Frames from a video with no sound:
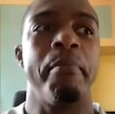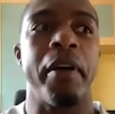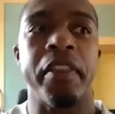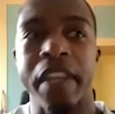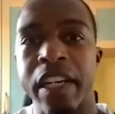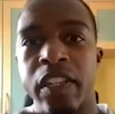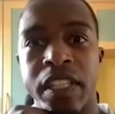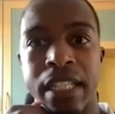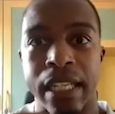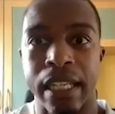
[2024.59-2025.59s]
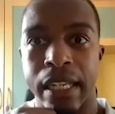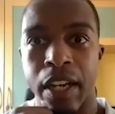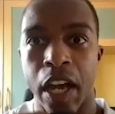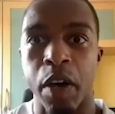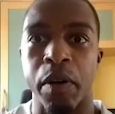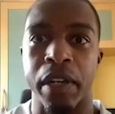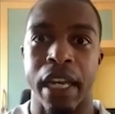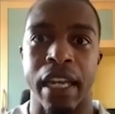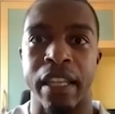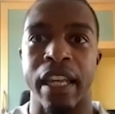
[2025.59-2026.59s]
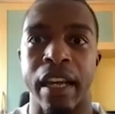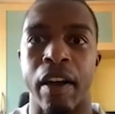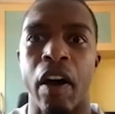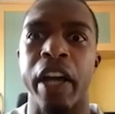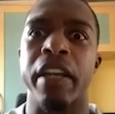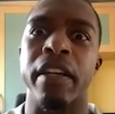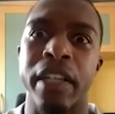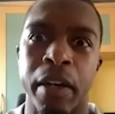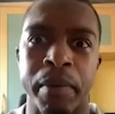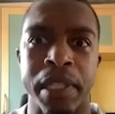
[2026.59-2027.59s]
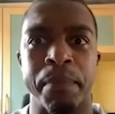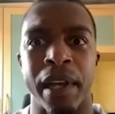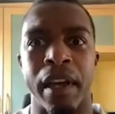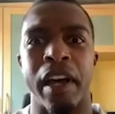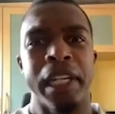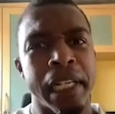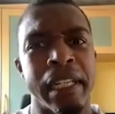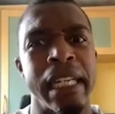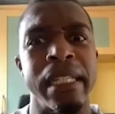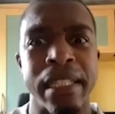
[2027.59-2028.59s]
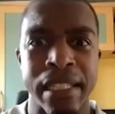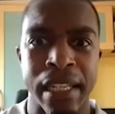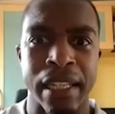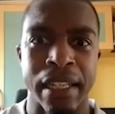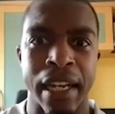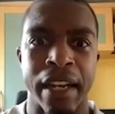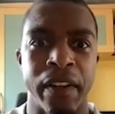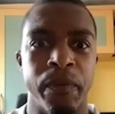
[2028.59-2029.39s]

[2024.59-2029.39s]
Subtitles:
But then just thinking, oh, okay, I could have dealt with this better. I didn't need to say that.